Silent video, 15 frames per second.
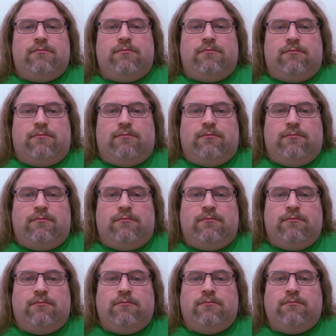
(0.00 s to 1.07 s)

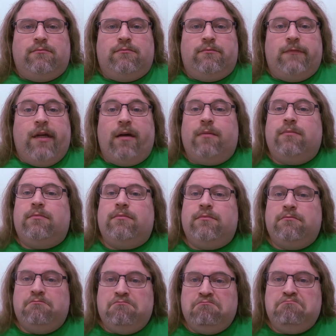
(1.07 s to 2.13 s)
Yeah.
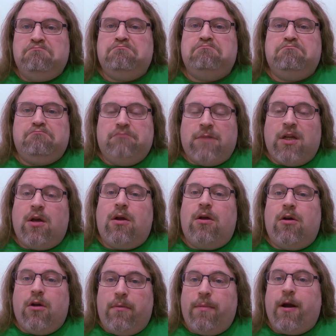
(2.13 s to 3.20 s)

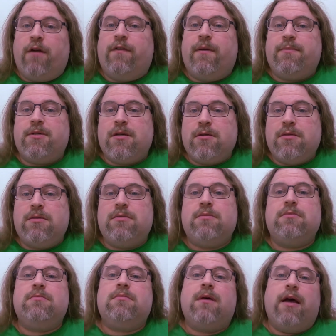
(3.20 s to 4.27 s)
Good pair of
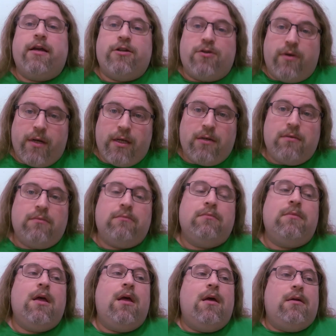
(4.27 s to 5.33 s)
episodes. I enjoyed it.
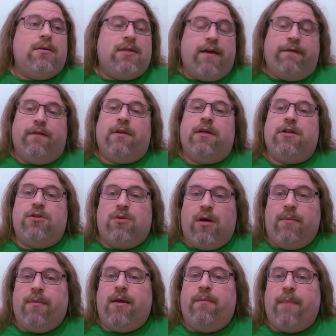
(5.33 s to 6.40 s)
Definitely
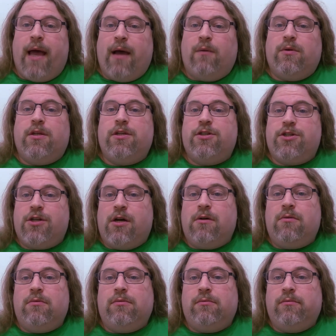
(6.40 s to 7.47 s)
enjoying being back with this
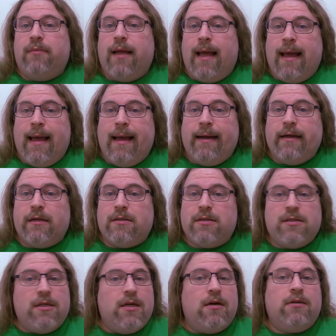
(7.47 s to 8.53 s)
show. And I'll
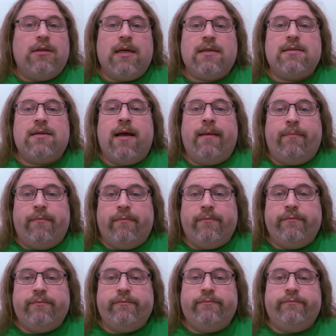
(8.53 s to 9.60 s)
see y'all next time.
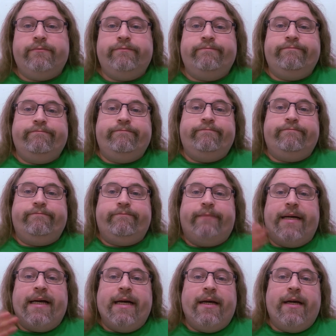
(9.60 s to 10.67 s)

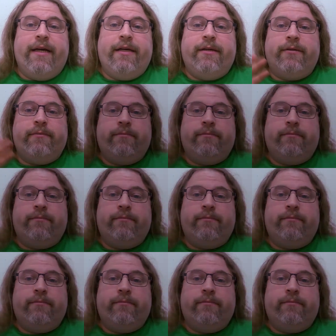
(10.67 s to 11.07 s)
Bye!